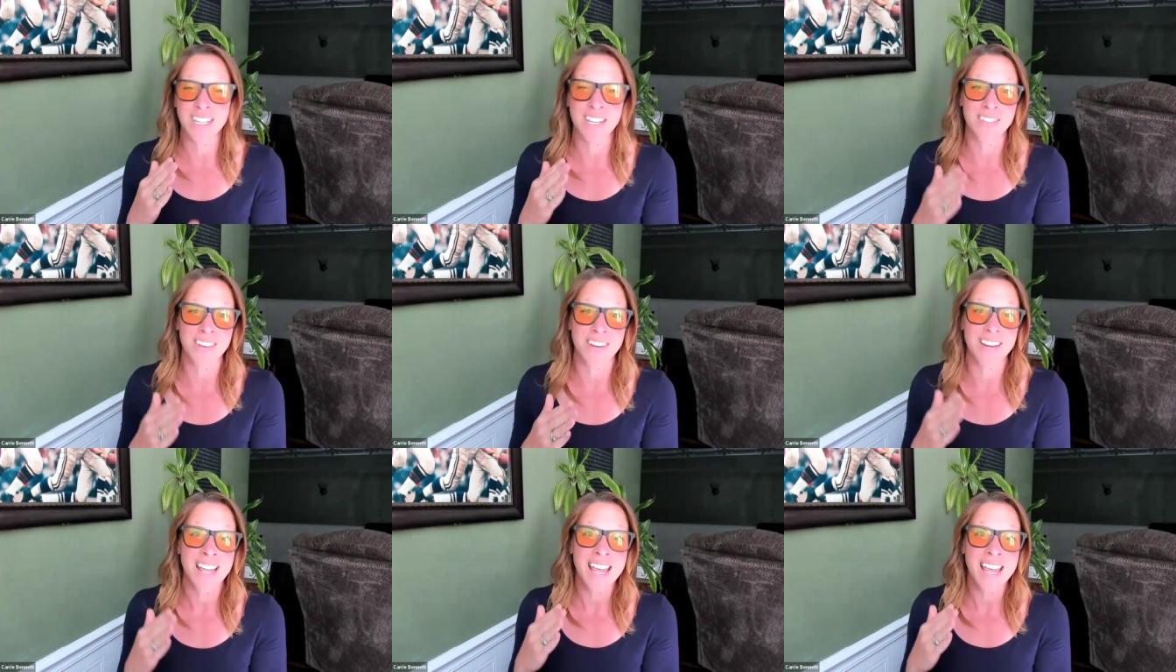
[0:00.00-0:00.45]

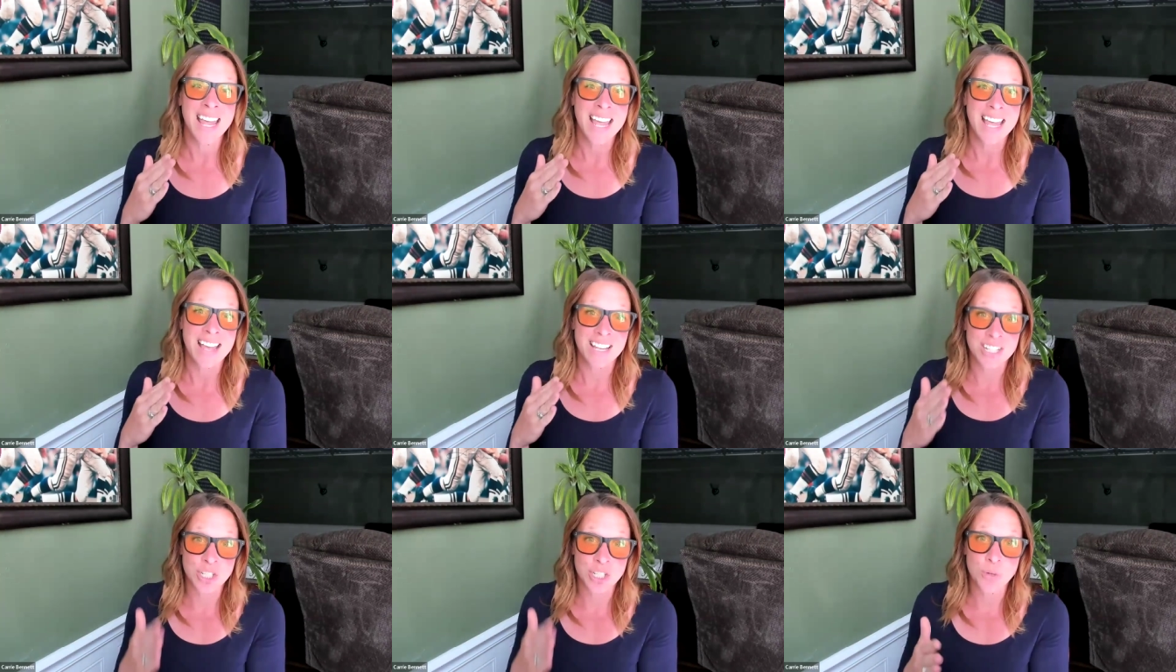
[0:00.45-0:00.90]
even
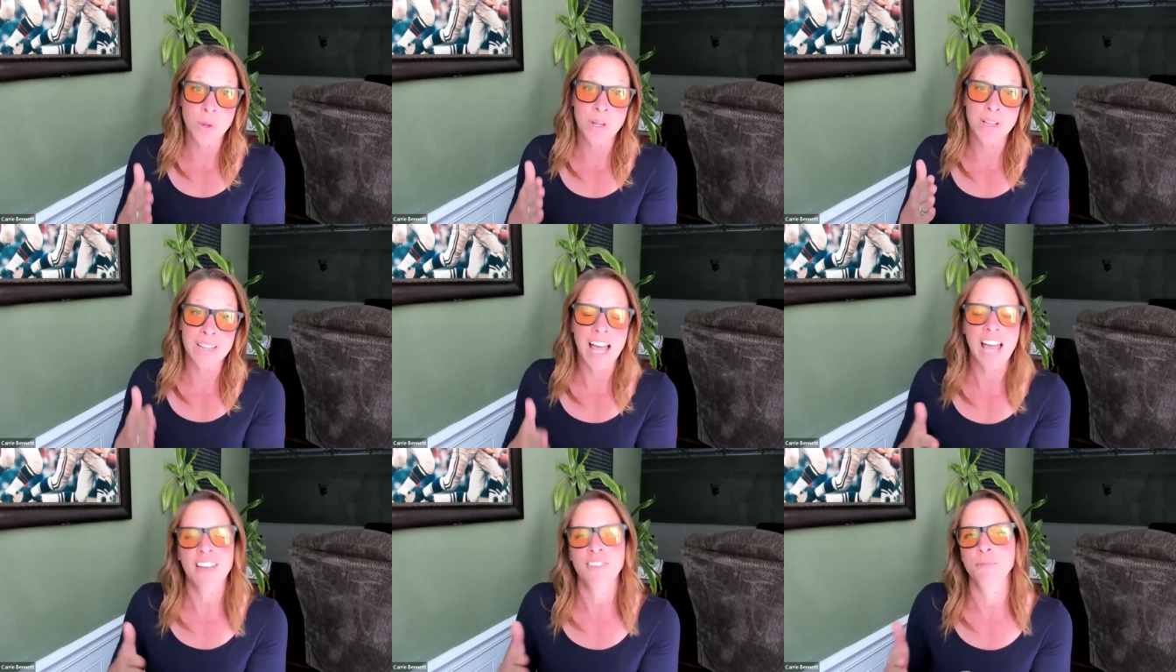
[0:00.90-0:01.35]
do a
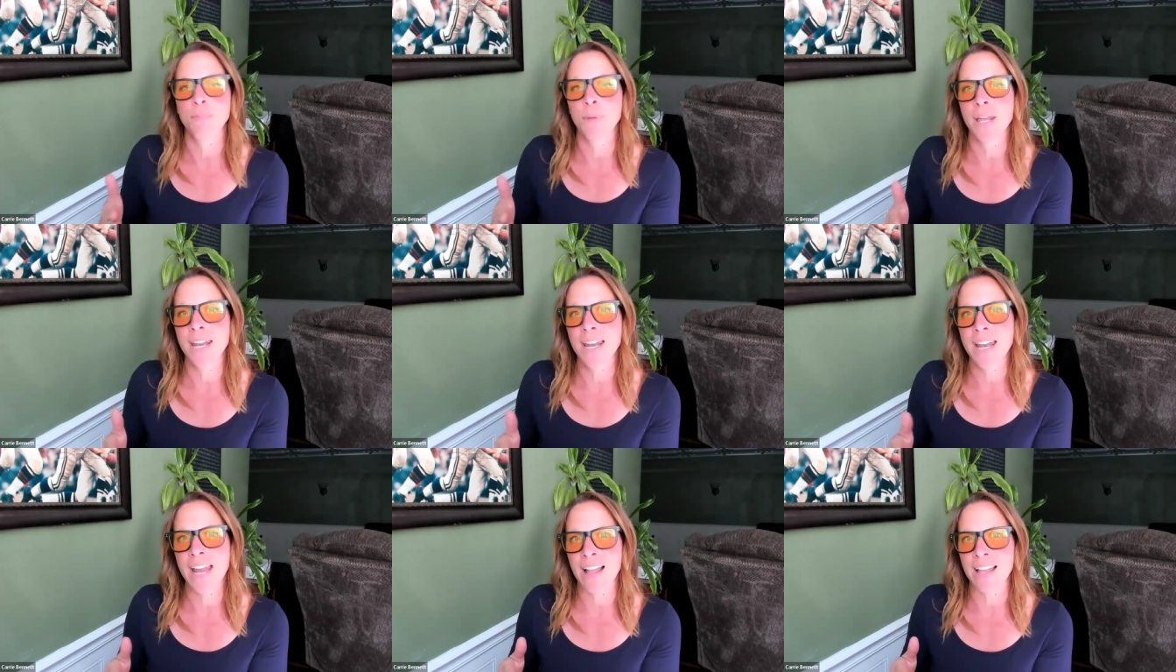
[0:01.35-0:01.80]
live
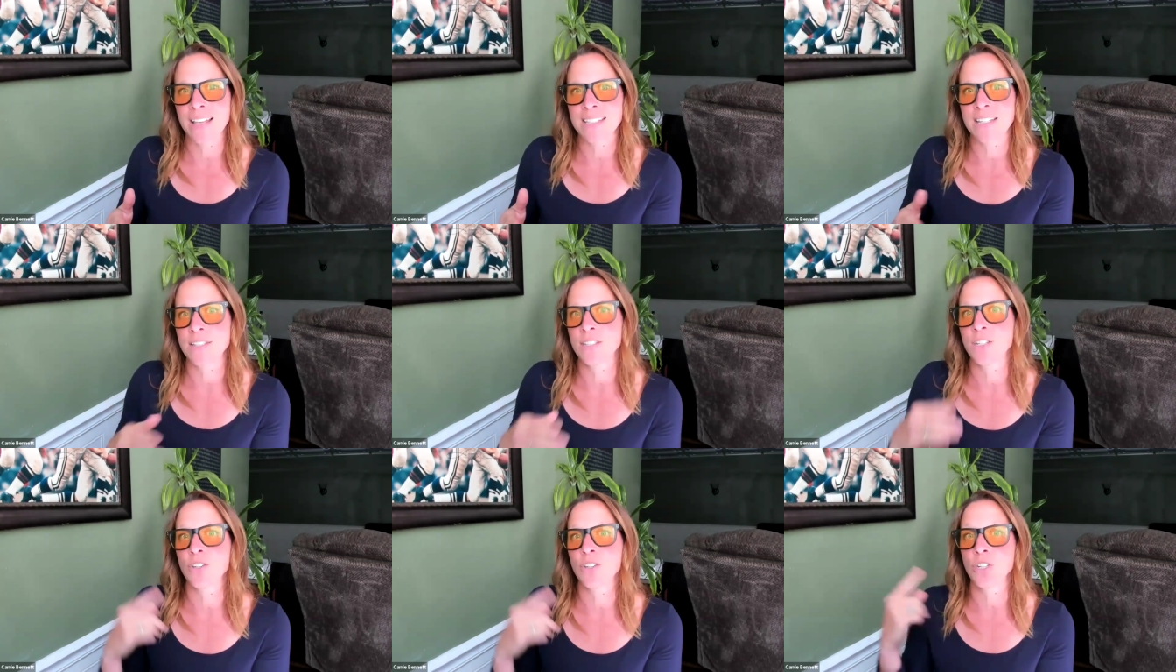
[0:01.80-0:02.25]
blood
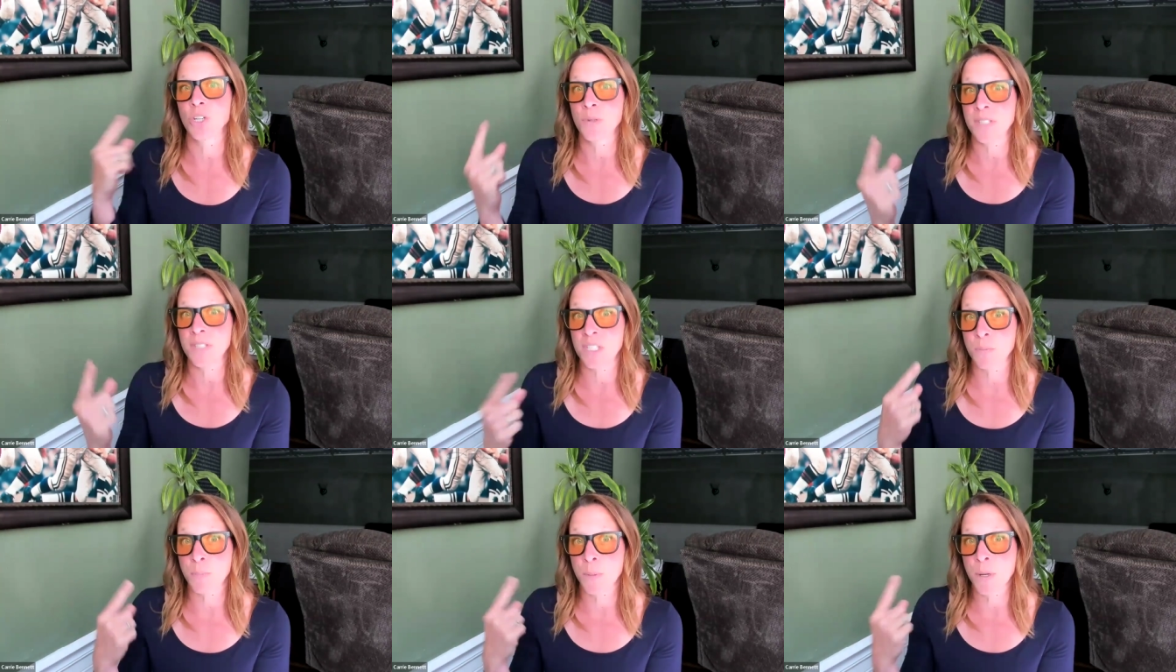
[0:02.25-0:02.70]
analysis to show
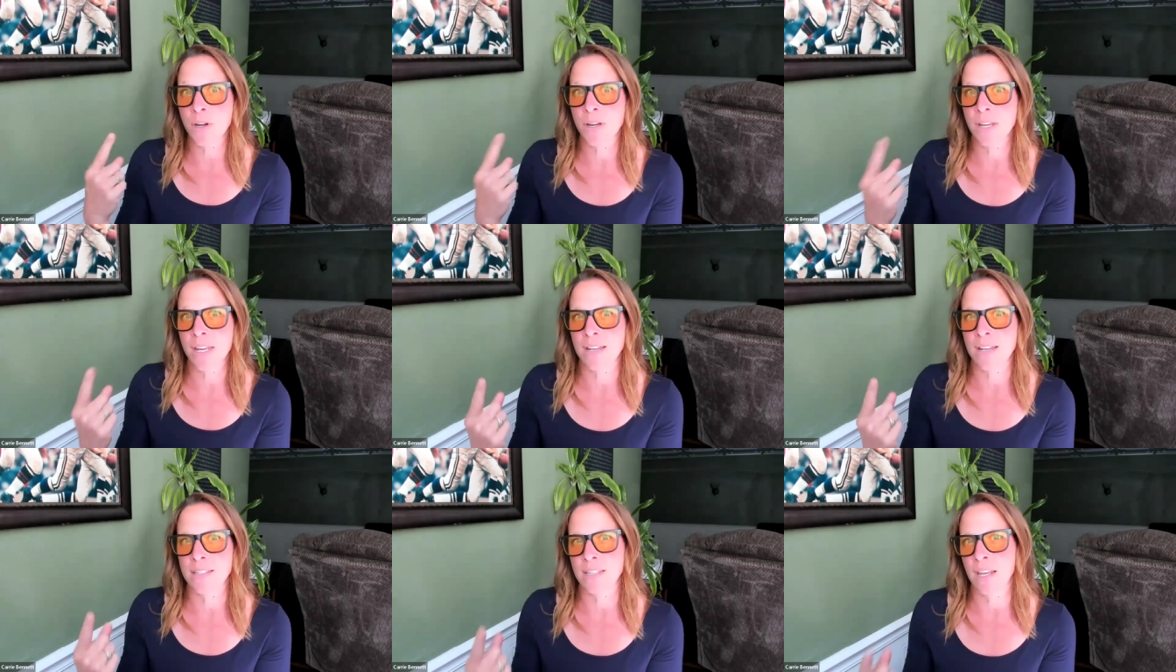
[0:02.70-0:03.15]

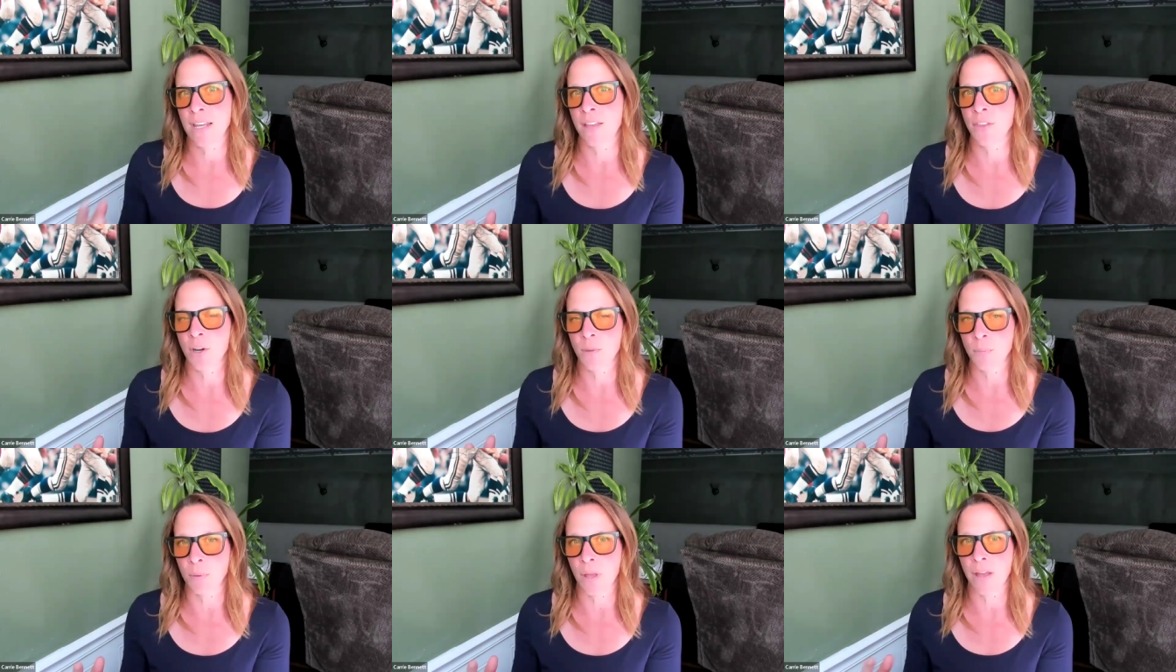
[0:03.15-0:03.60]
spirochetes in
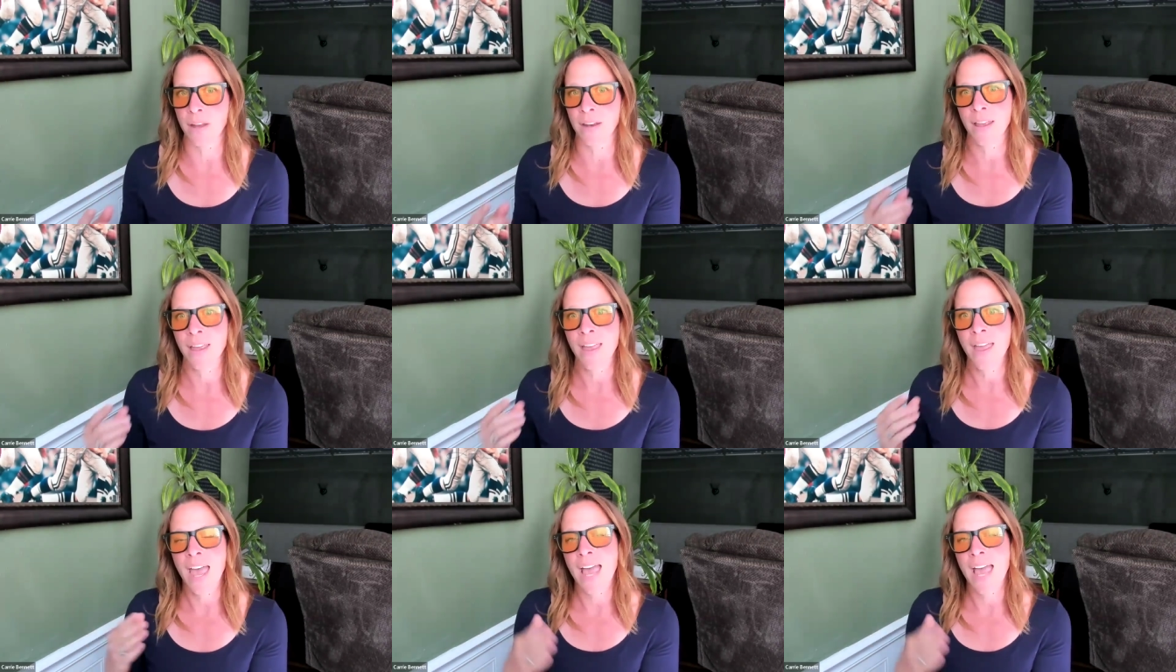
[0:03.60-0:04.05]
their blood